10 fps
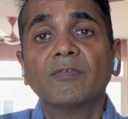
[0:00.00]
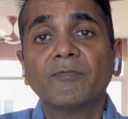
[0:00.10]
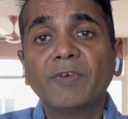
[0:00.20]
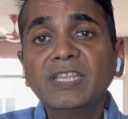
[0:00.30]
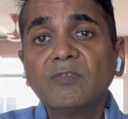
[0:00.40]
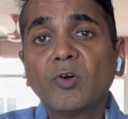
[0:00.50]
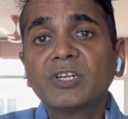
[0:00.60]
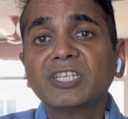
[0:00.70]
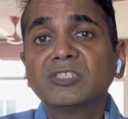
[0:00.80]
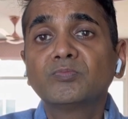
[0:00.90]
When the
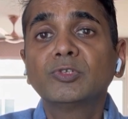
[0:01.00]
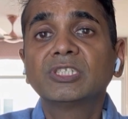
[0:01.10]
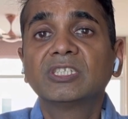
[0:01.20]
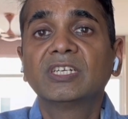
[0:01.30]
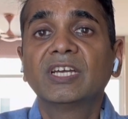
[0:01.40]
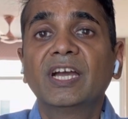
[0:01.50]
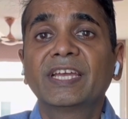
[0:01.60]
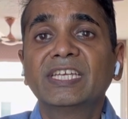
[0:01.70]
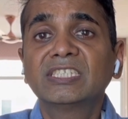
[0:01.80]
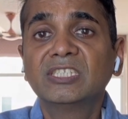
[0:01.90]
water is pushed
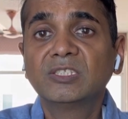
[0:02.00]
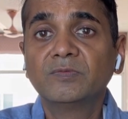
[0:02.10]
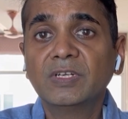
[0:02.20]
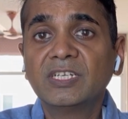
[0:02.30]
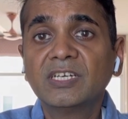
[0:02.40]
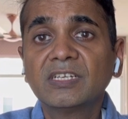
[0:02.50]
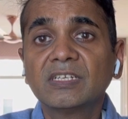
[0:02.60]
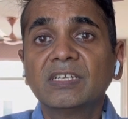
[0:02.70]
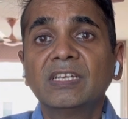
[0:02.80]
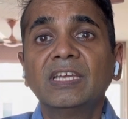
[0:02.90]
against this filter,
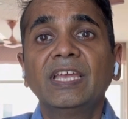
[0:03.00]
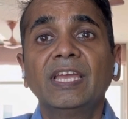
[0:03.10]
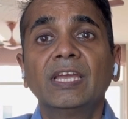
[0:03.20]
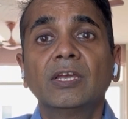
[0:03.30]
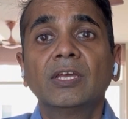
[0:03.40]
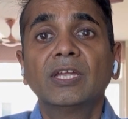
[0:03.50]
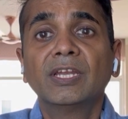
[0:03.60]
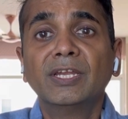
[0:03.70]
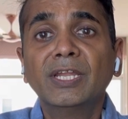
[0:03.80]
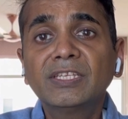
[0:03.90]

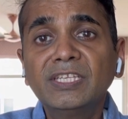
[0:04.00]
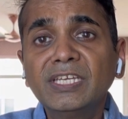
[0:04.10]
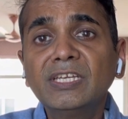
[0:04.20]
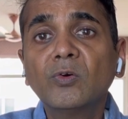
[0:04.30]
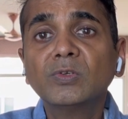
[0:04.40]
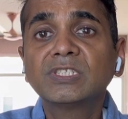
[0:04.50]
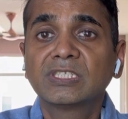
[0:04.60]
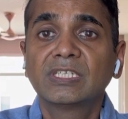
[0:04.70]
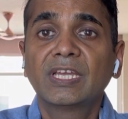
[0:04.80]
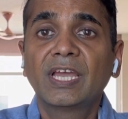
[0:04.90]
nothing
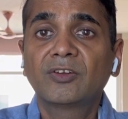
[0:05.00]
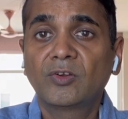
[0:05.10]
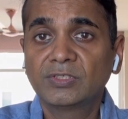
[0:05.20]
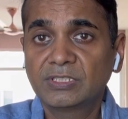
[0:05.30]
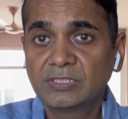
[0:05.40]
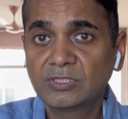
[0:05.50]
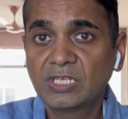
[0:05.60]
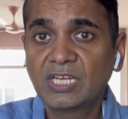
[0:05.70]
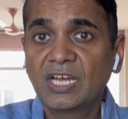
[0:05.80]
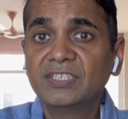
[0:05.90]
goes across
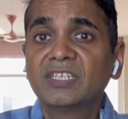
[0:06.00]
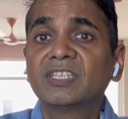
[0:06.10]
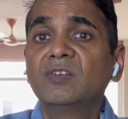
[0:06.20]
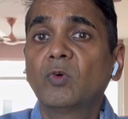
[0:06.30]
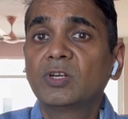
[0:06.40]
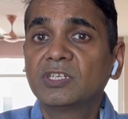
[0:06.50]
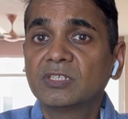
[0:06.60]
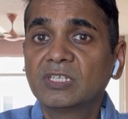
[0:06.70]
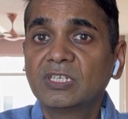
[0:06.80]
other than water.